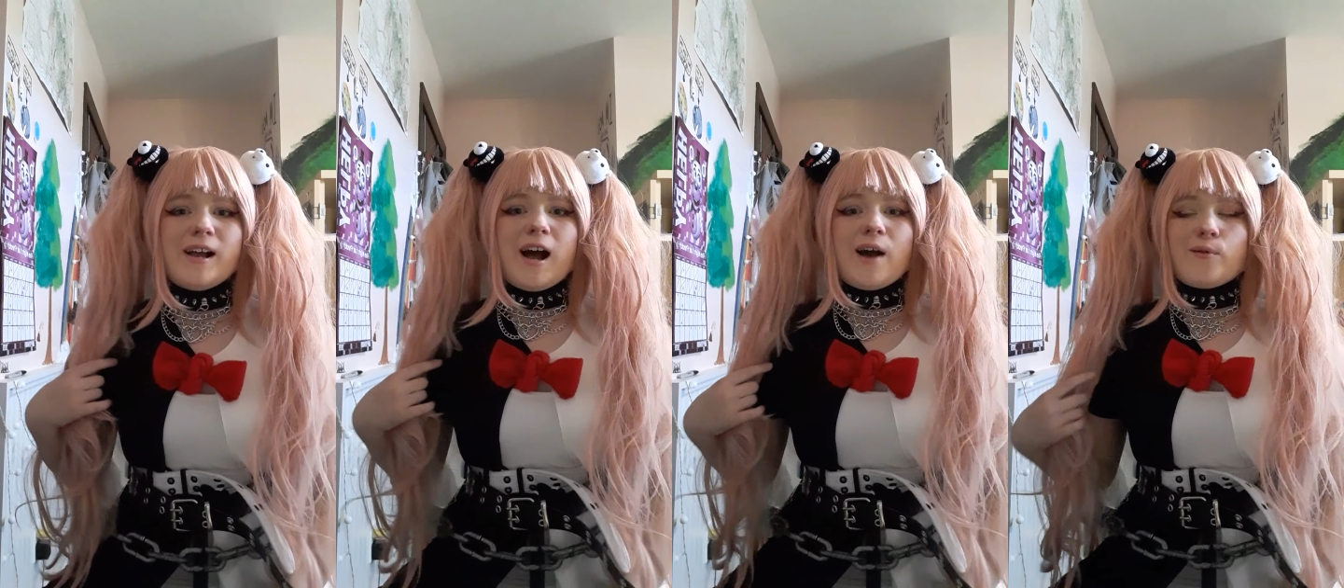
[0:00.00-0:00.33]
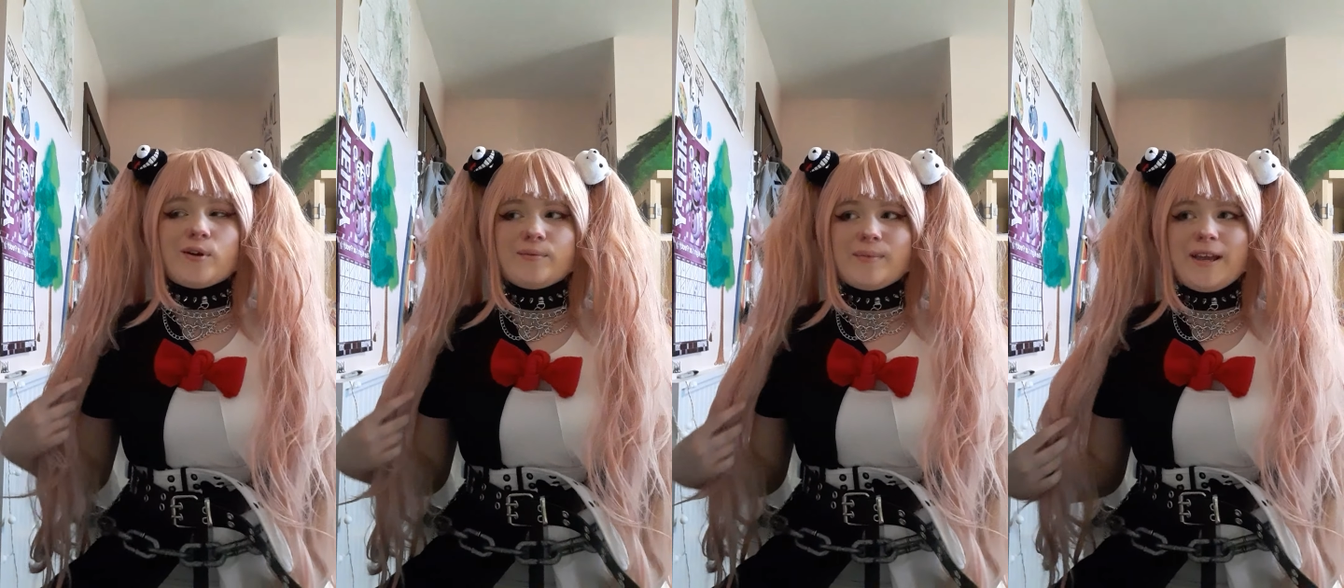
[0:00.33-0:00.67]
I
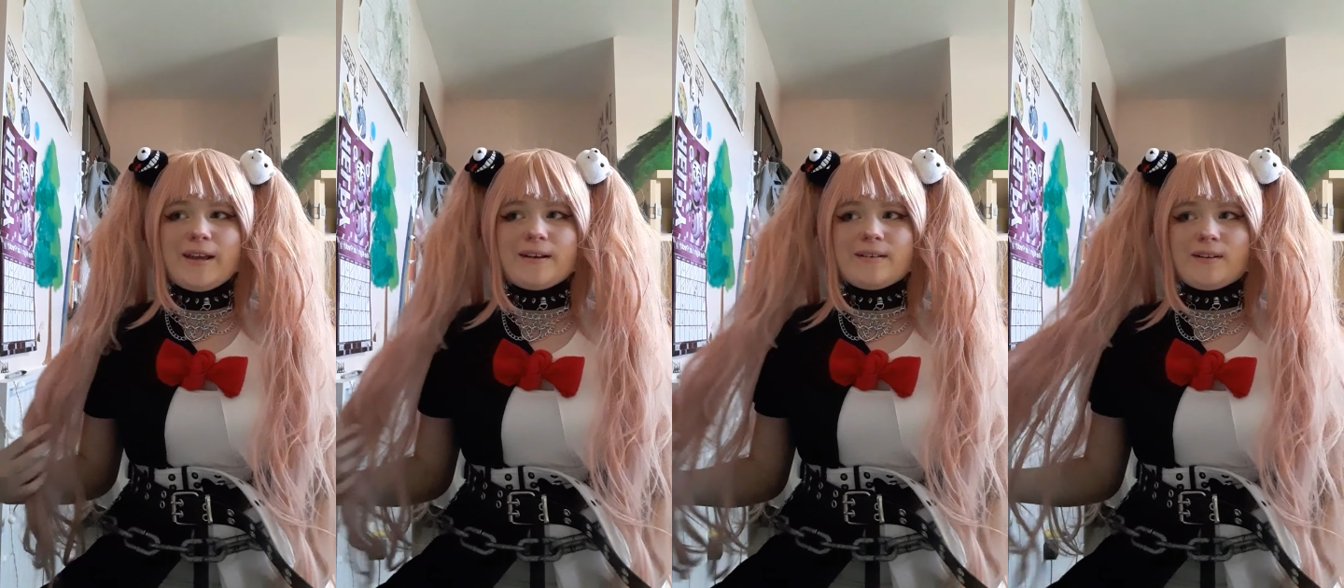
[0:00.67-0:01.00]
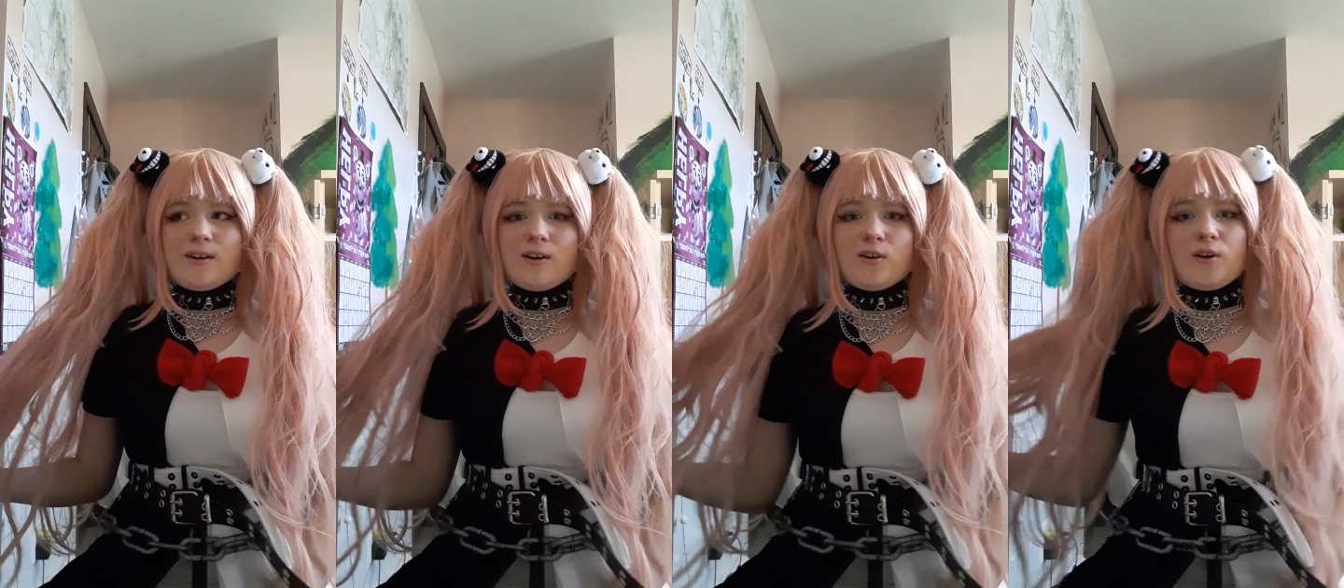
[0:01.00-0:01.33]
want to make
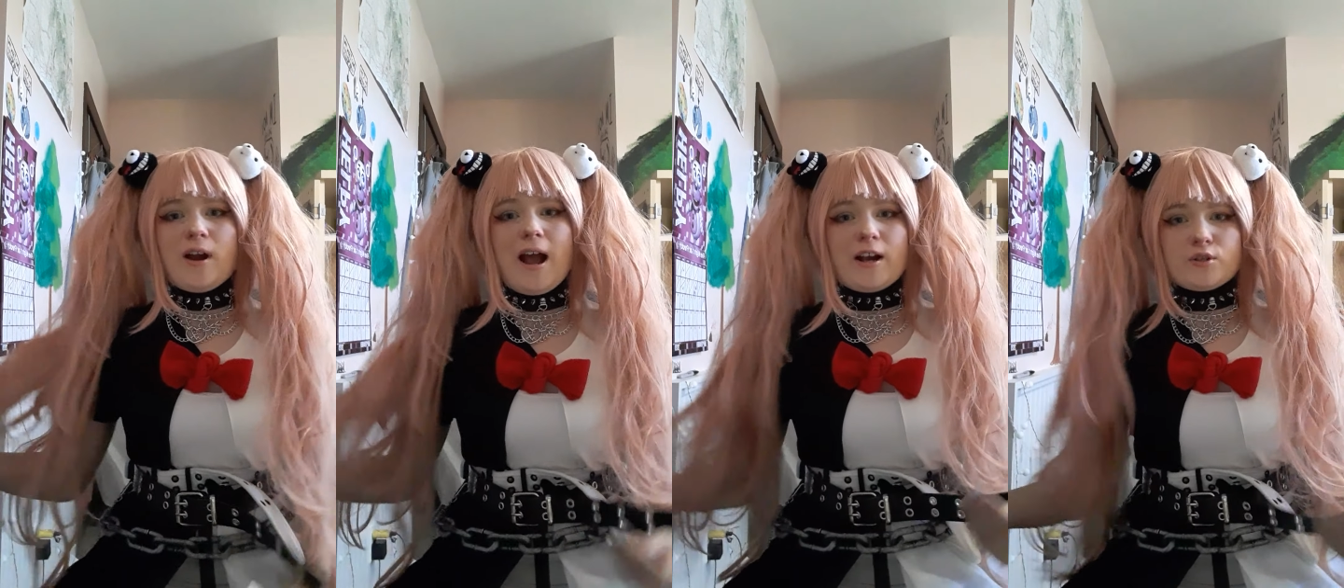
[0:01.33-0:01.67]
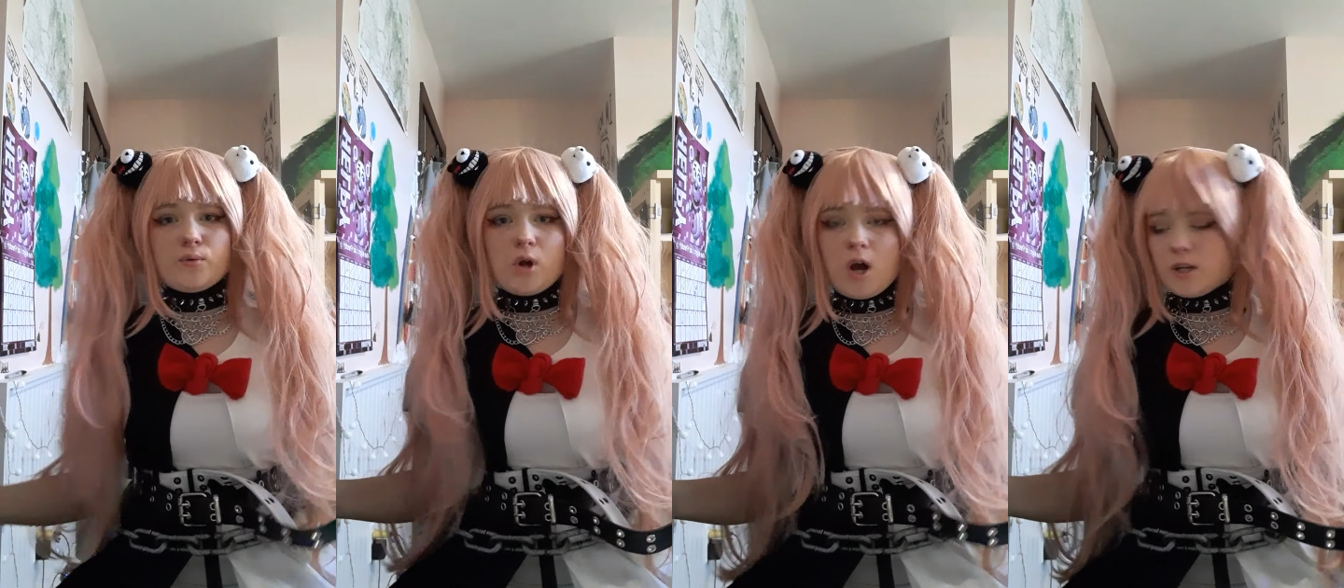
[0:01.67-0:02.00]
her
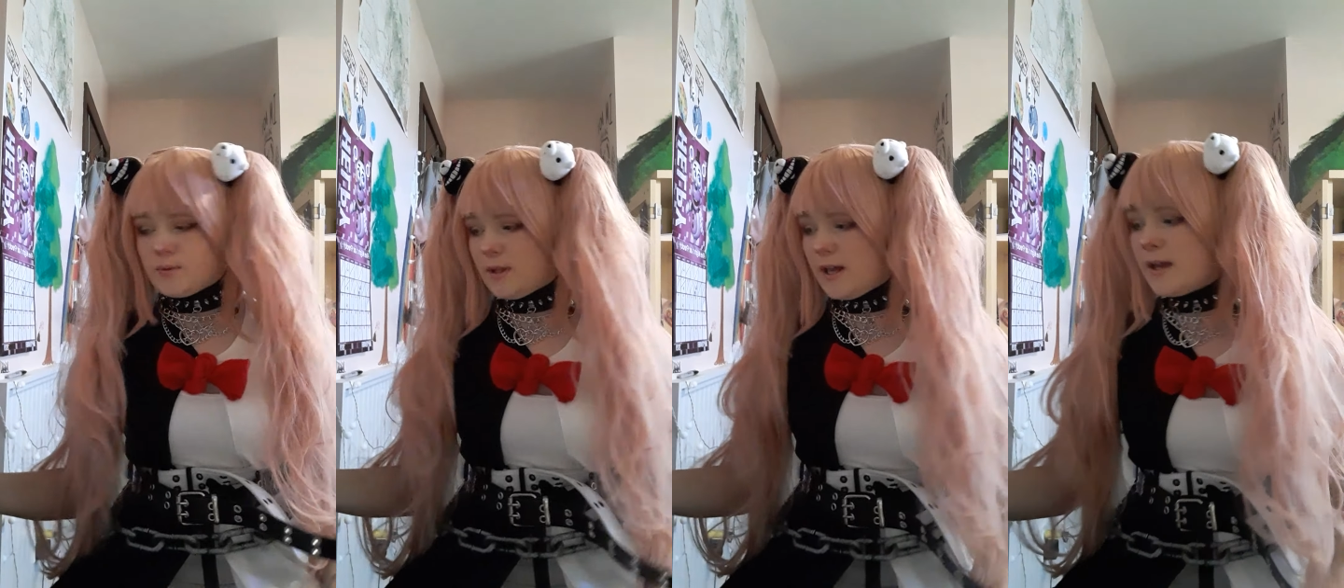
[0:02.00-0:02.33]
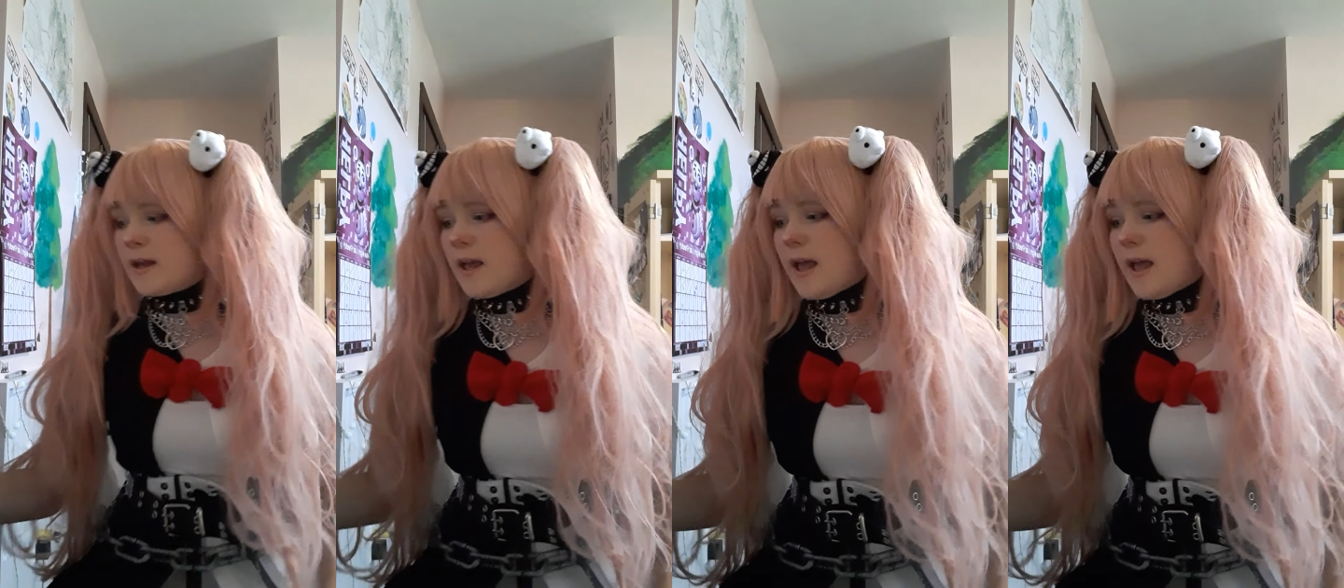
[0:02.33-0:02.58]
actual cosplay.